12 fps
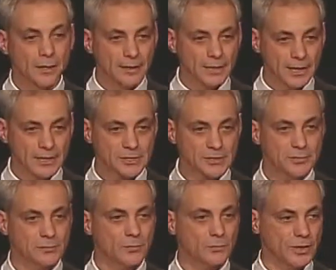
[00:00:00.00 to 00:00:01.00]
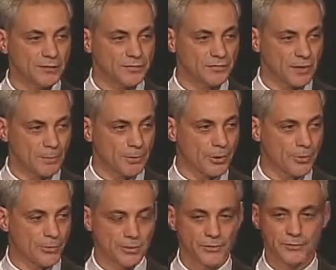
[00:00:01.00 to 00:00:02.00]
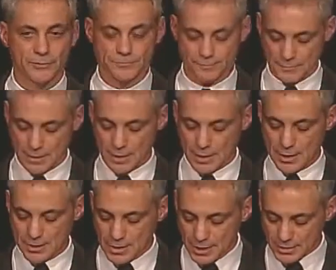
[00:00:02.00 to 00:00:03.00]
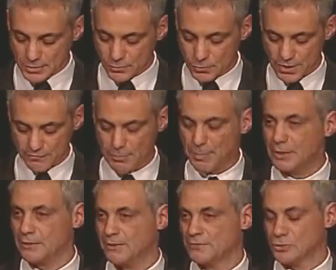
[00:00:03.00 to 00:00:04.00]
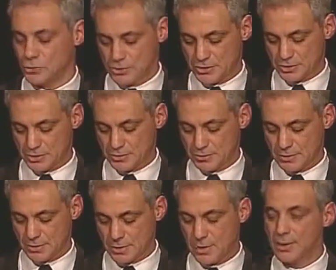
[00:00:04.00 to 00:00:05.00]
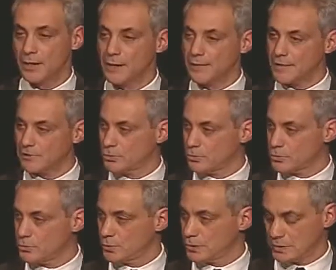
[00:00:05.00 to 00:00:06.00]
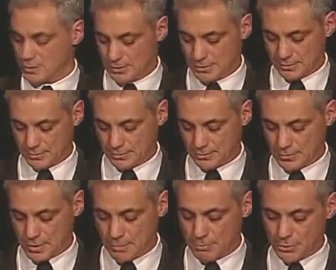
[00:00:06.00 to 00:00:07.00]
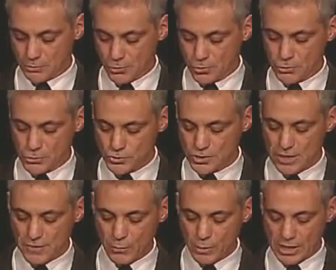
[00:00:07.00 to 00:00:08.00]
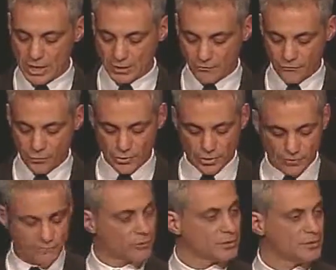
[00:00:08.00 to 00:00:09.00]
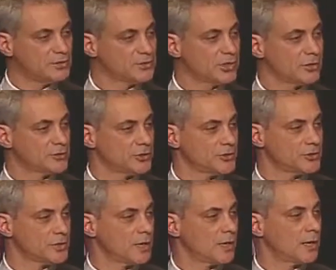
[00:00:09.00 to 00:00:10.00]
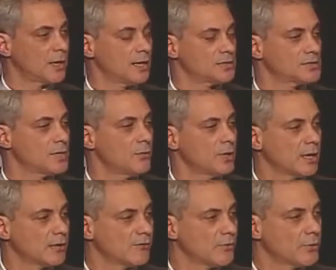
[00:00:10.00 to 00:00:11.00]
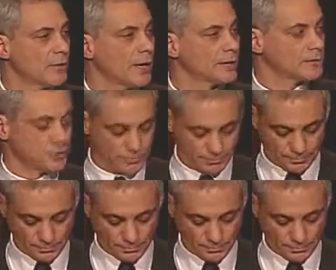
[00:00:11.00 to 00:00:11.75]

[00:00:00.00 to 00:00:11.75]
Yes, we have to set priorities. And yes, we have to make tough choices. And that's what we're doing tonight. But to those who say that we can't afford to confront these challenges, I say we can't afford not to.